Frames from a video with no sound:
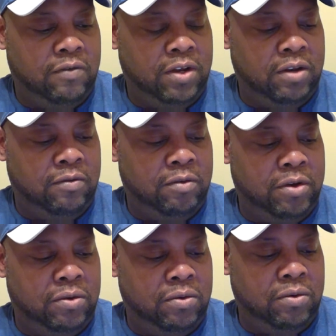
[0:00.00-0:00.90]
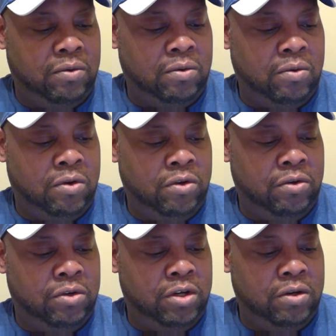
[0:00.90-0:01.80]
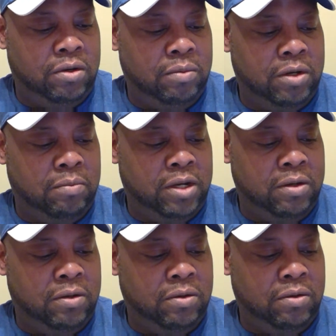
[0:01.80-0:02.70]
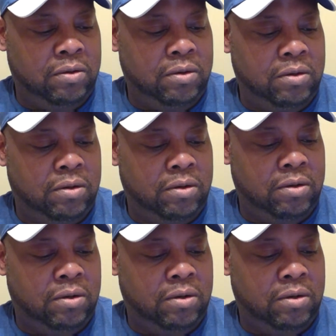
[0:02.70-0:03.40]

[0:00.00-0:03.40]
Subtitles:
Information on your channel, get messages.